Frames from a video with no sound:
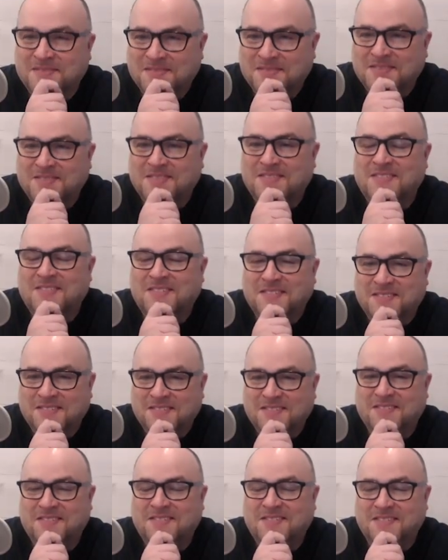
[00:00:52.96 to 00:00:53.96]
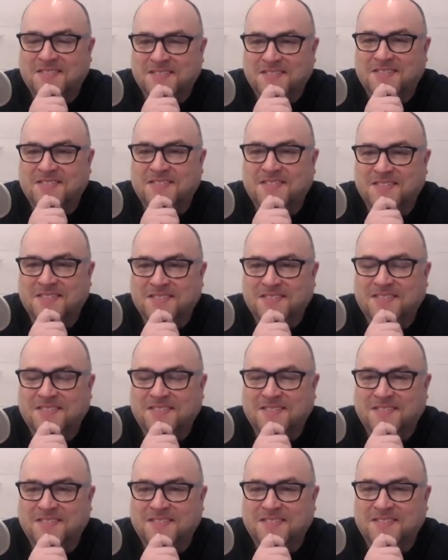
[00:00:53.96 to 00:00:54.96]

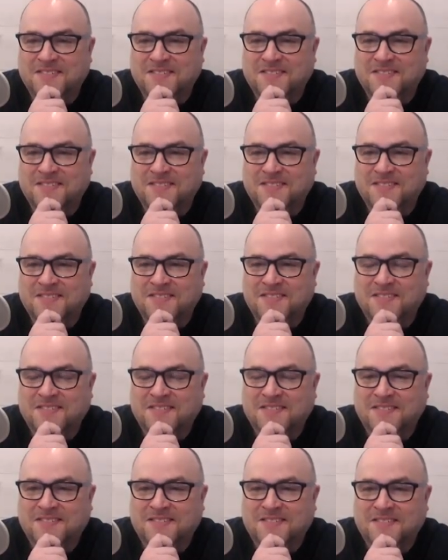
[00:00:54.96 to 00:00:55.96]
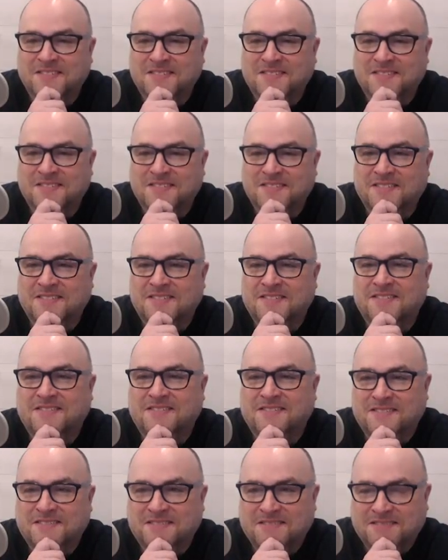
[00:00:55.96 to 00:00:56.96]

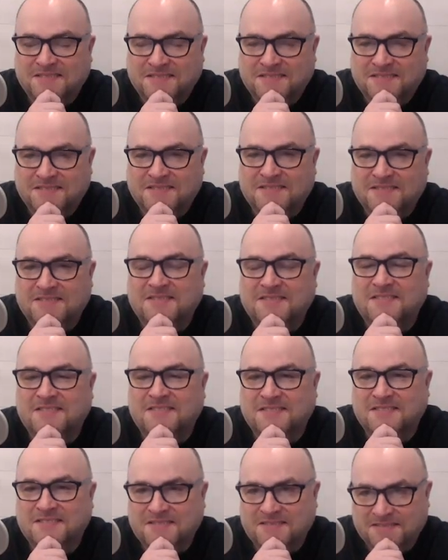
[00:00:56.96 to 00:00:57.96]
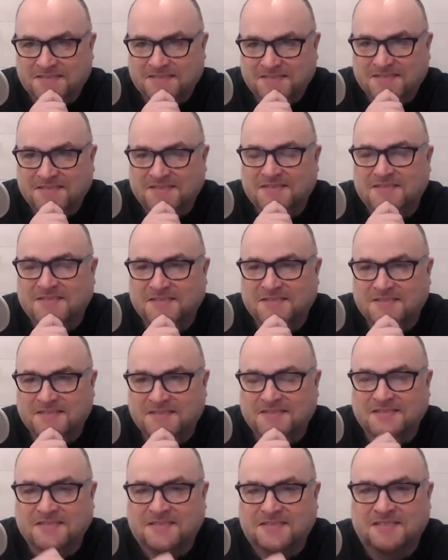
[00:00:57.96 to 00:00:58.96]

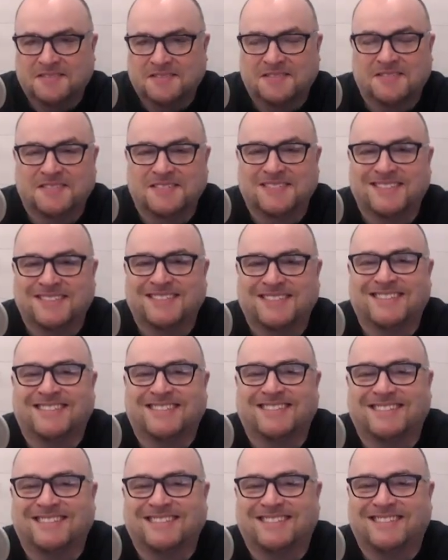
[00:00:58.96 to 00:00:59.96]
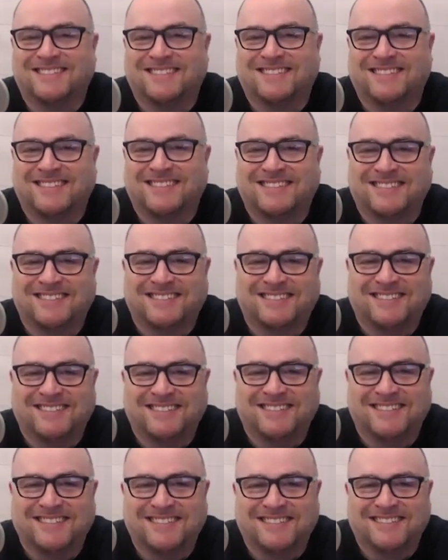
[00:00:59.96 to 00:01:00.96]
(not speaking)